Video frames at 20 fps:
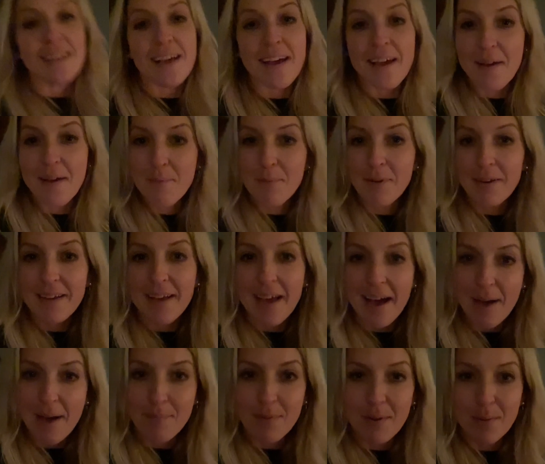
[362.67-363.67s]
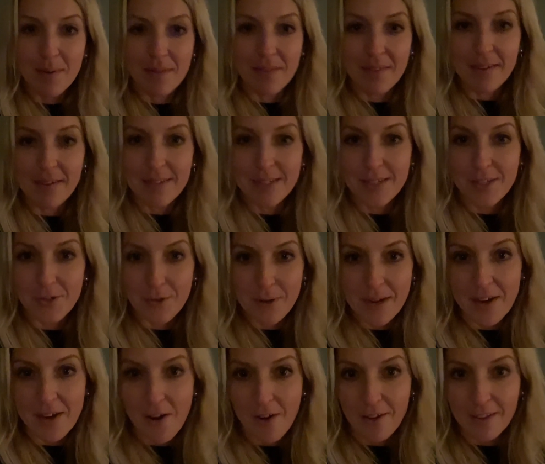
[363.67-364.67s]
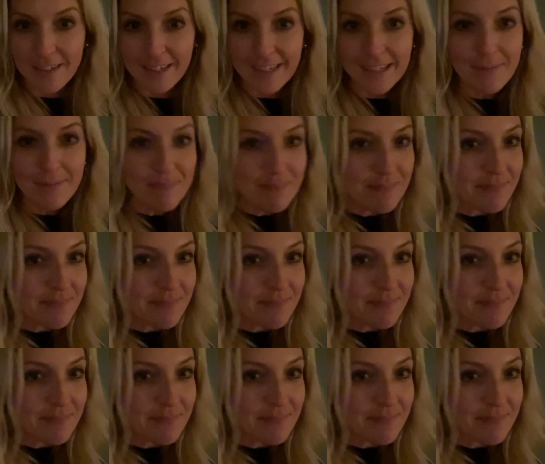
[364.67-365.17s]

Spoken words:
I'm pretty happy with this tree collar.